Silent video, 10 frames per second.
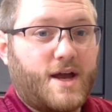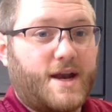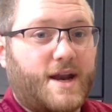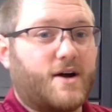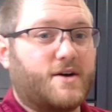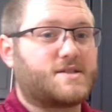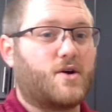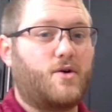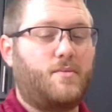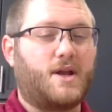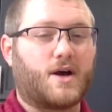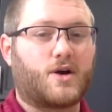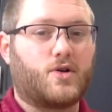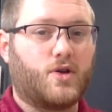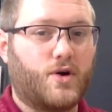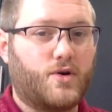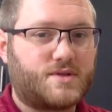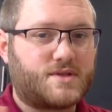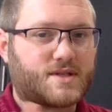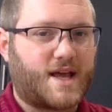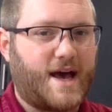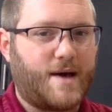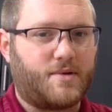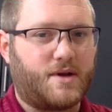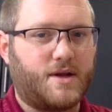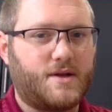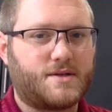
Now, it's going to be in a closed cabinet,